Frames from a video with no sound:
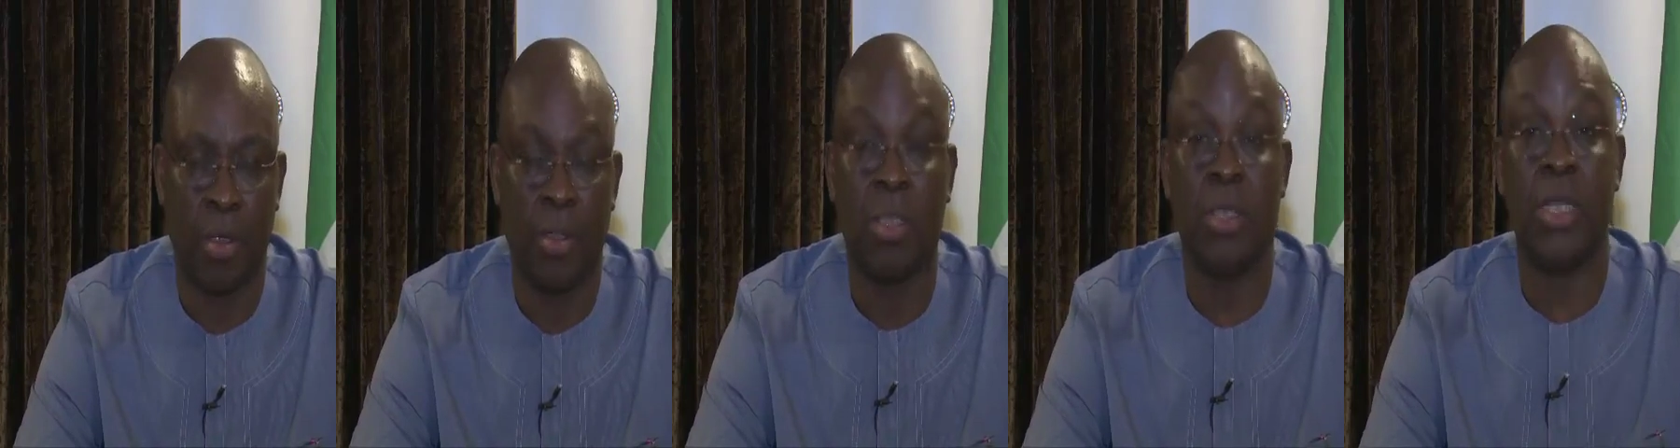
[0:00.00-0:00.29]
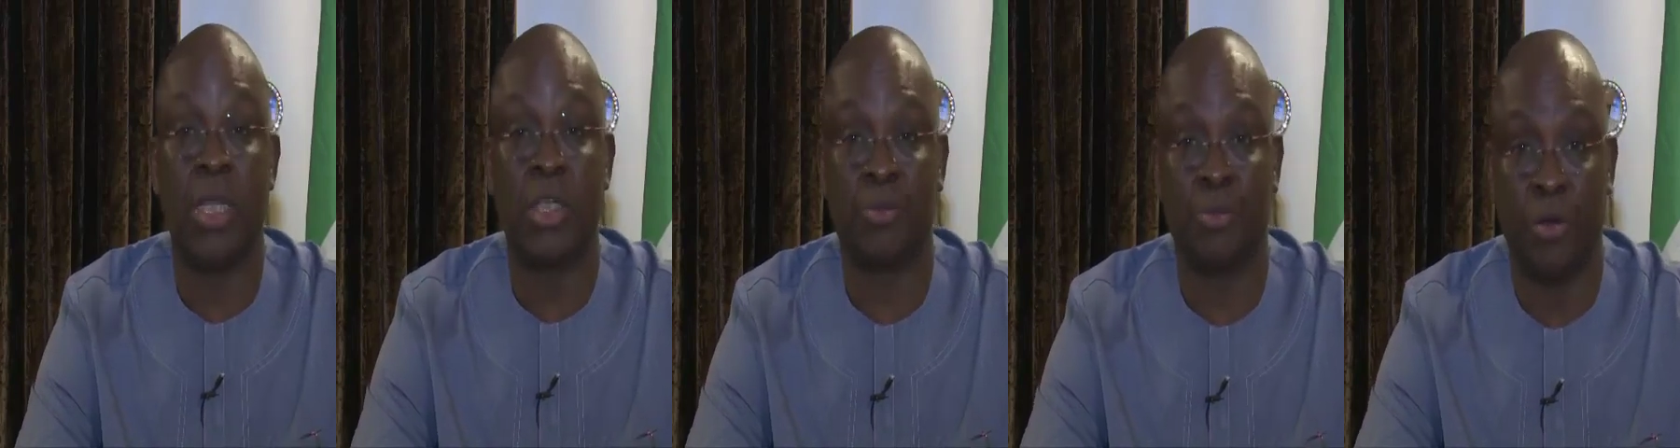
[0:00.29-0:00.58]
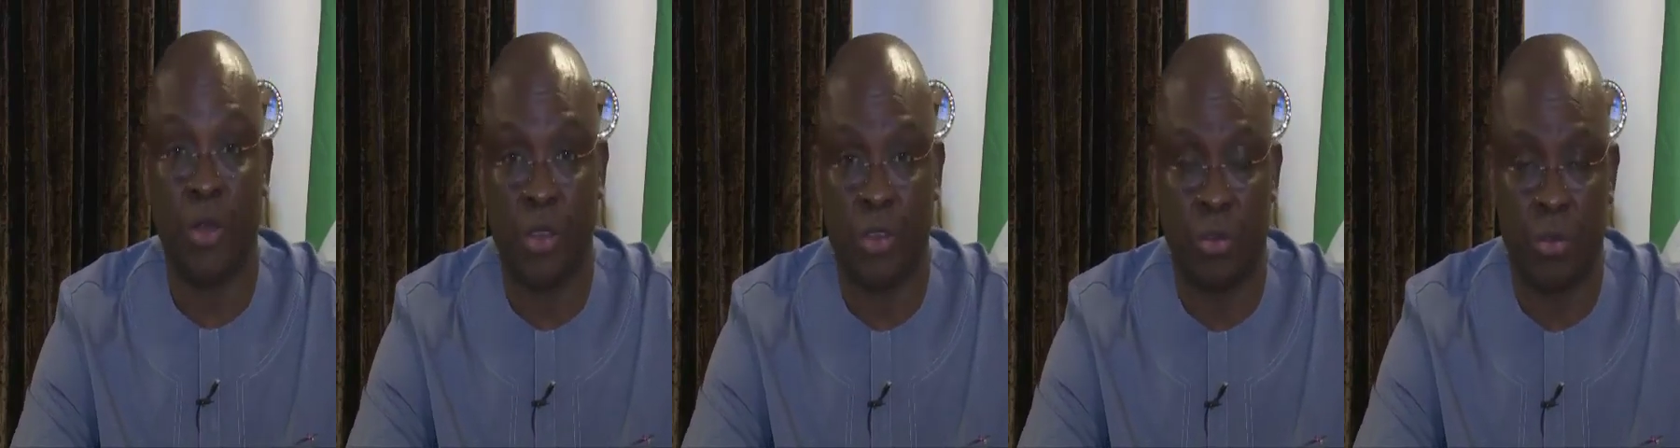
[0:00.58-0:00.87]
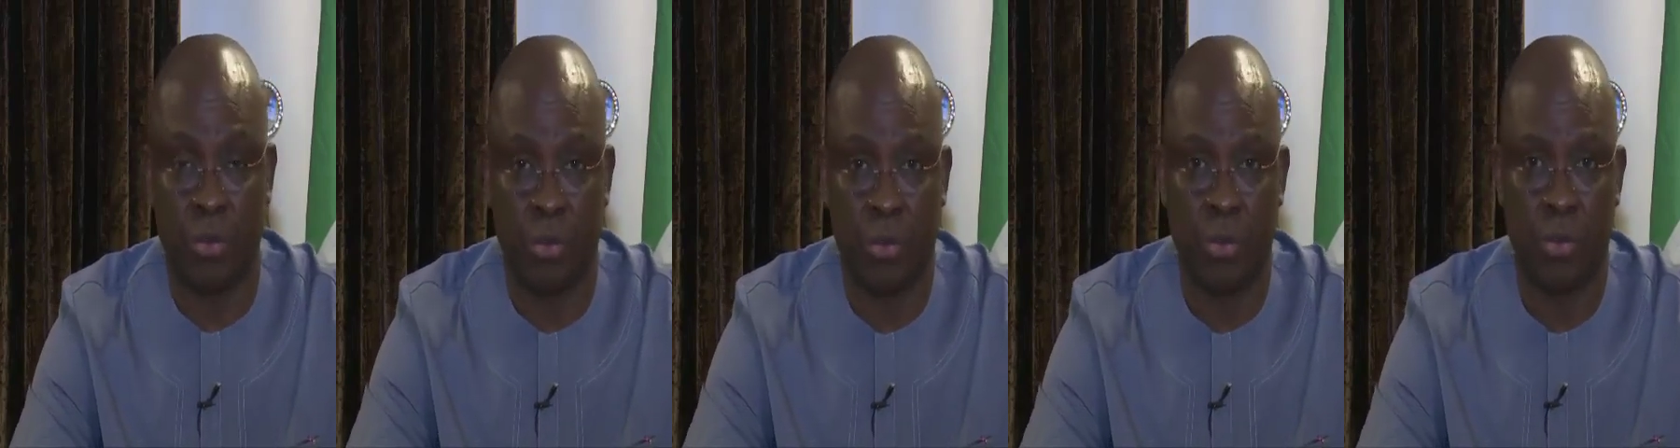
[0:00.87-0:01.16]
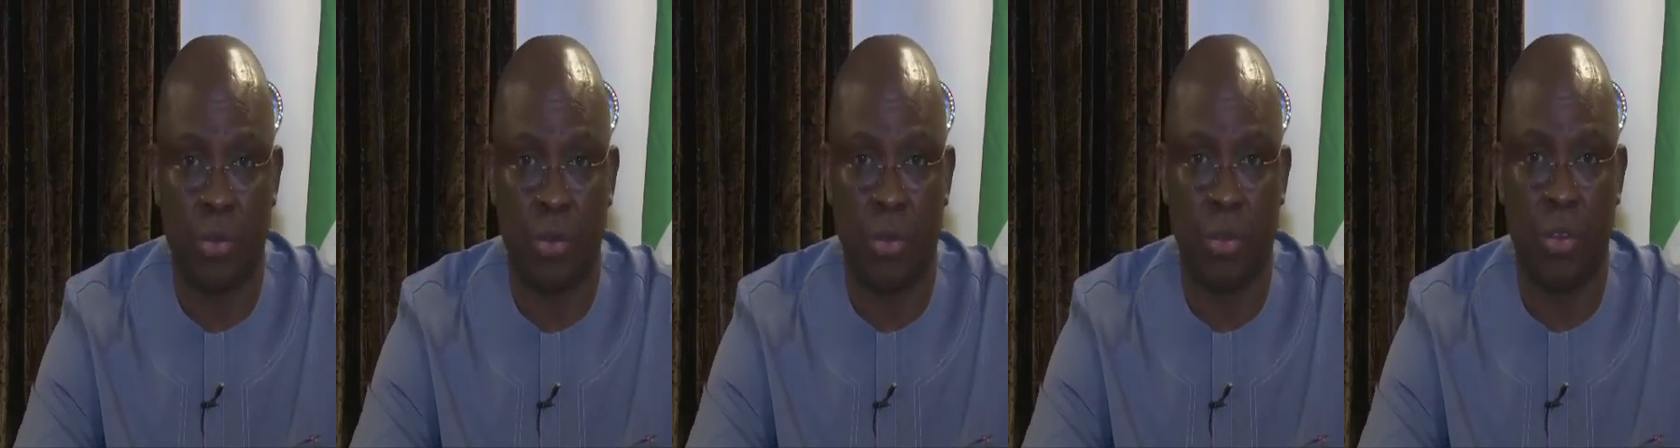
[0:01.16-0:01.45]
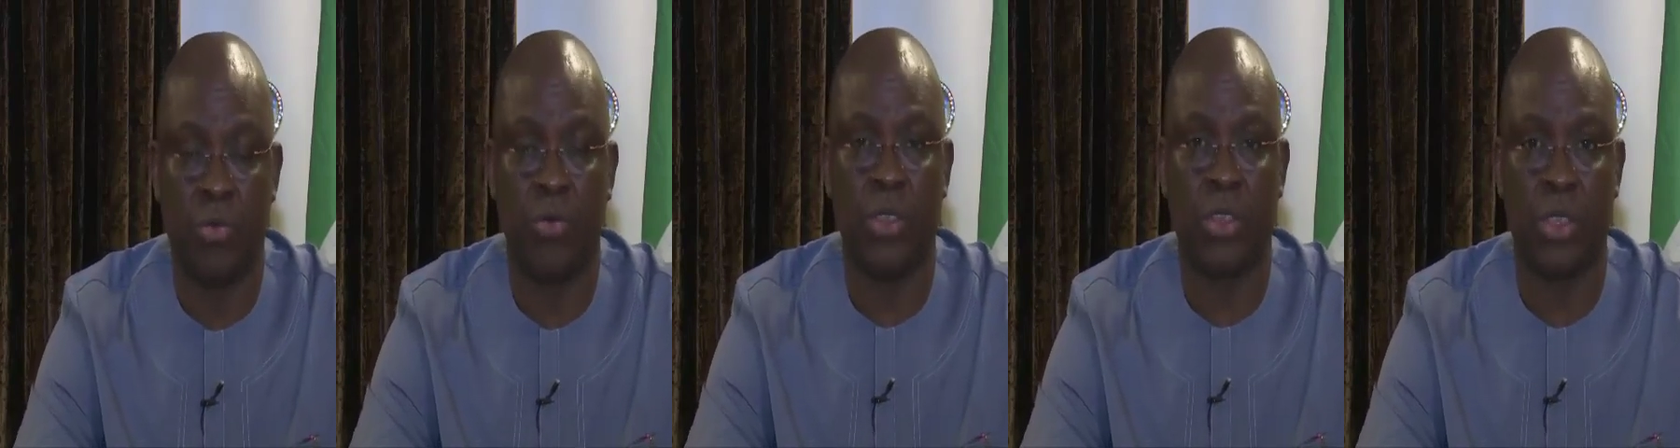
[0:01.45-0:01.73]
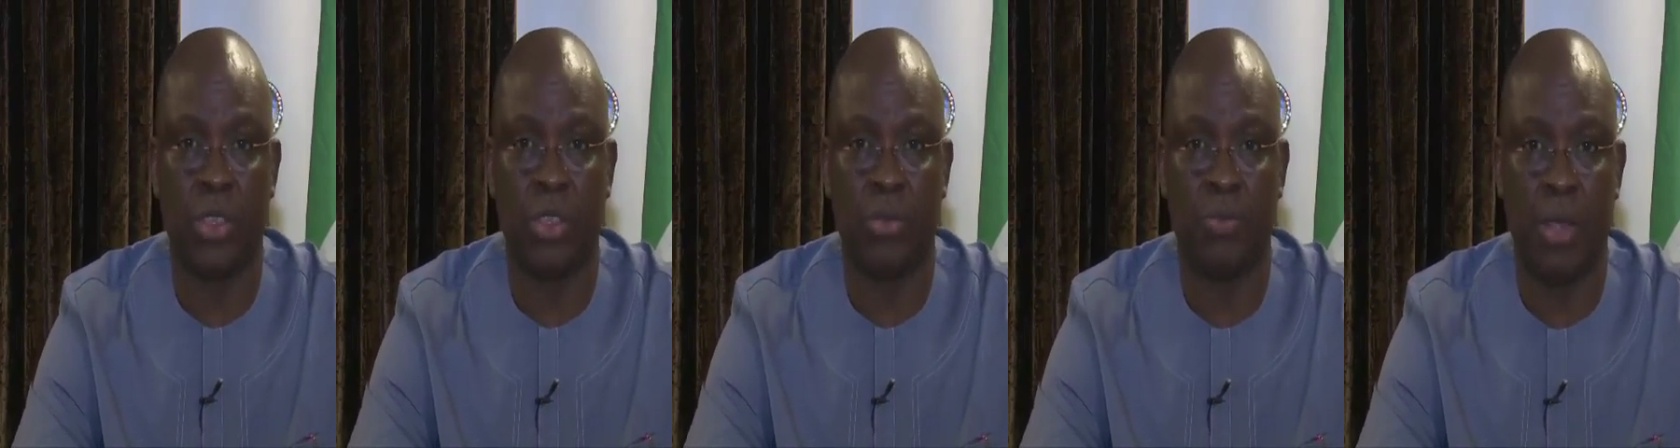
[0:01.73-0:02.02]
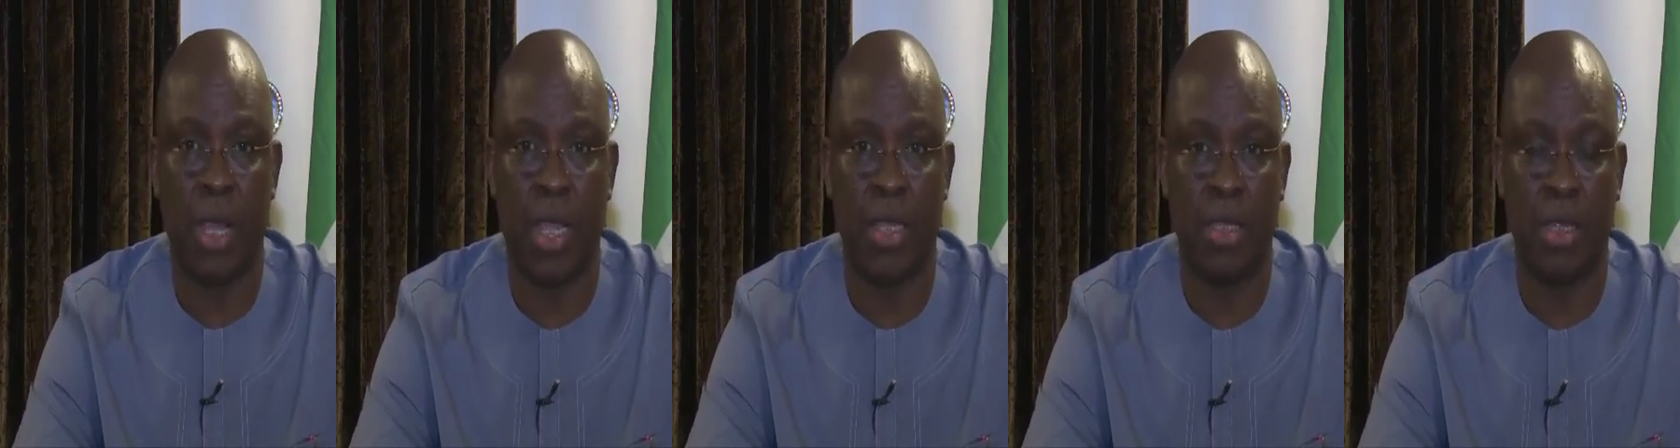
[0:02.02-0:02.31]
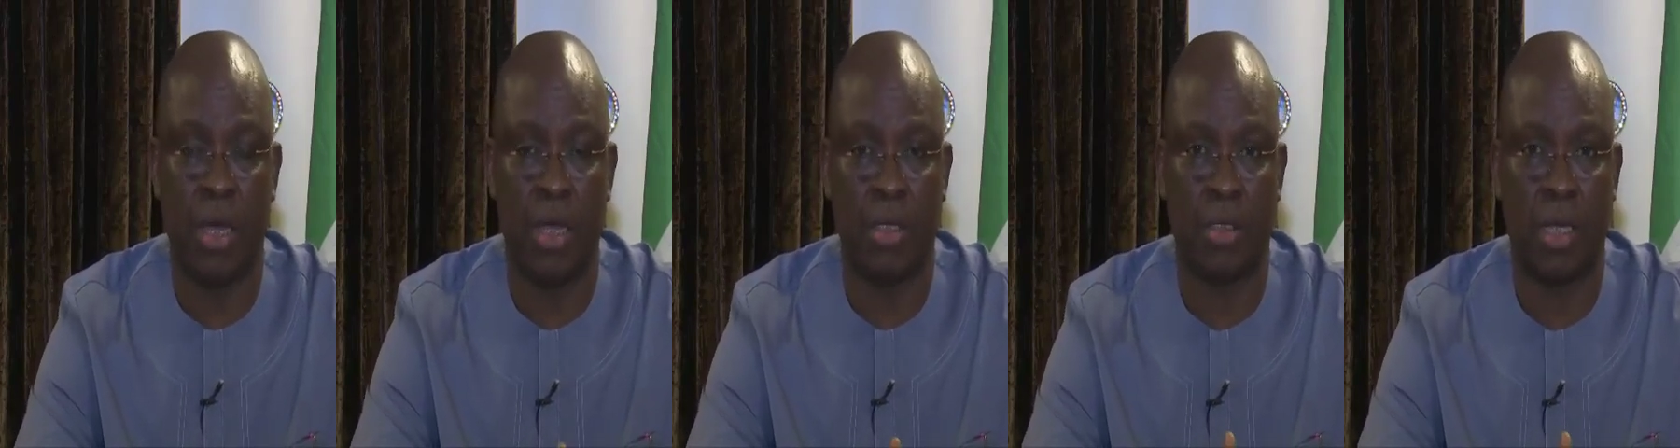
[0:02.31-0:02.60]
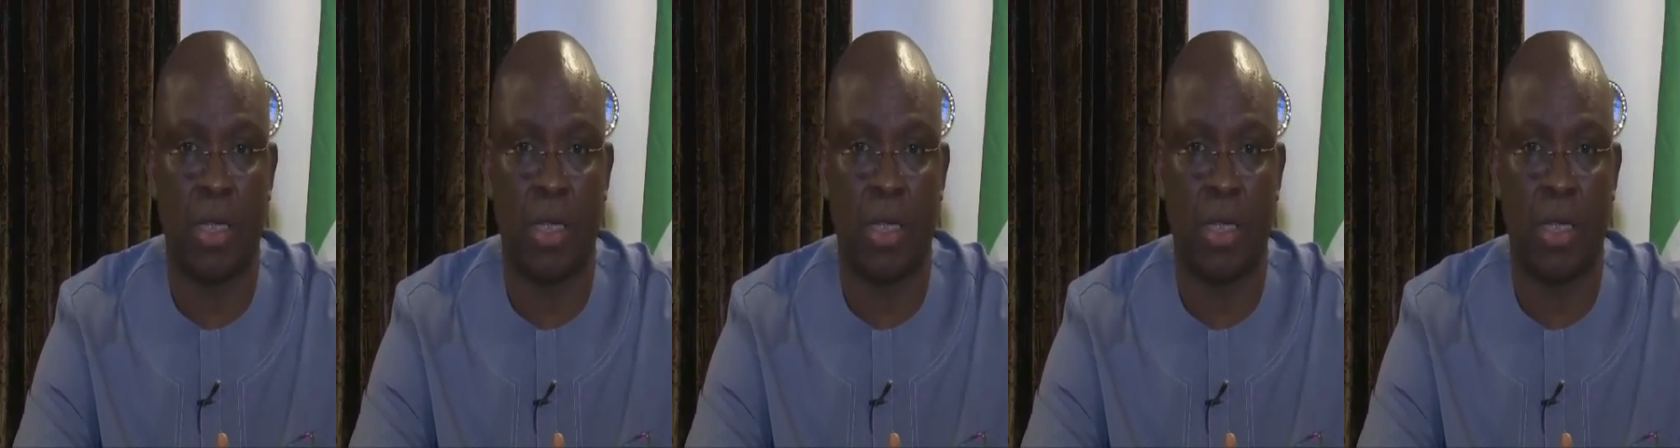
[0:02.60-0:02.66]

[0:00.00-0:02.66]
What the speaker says: desperation, the reasons behind that.